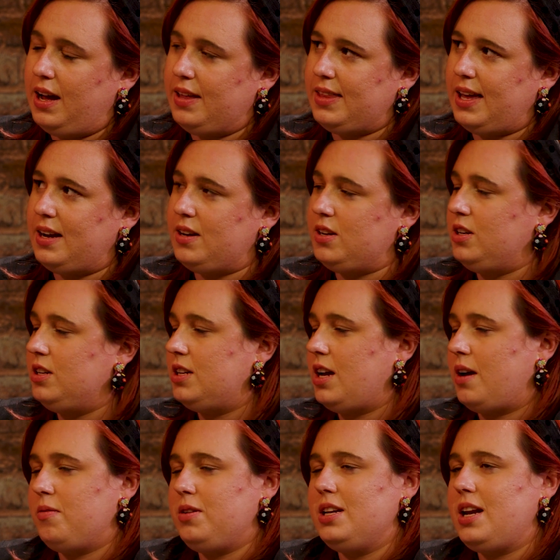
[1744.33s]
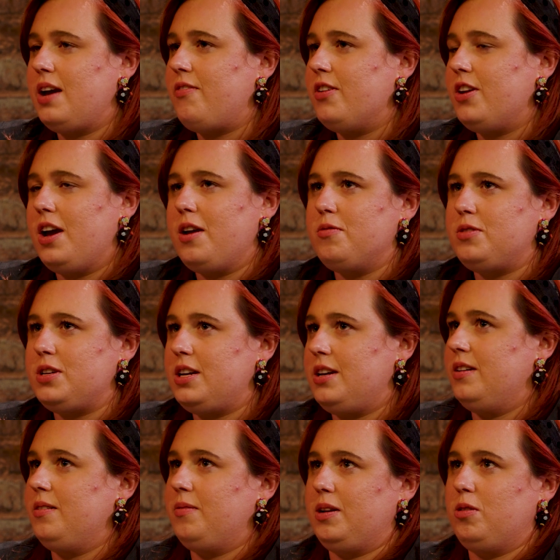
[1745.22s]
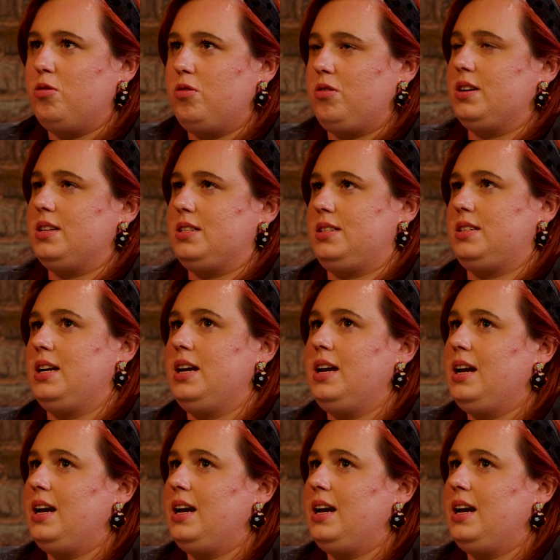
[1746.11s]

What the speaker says: and then you never know, do you? In August,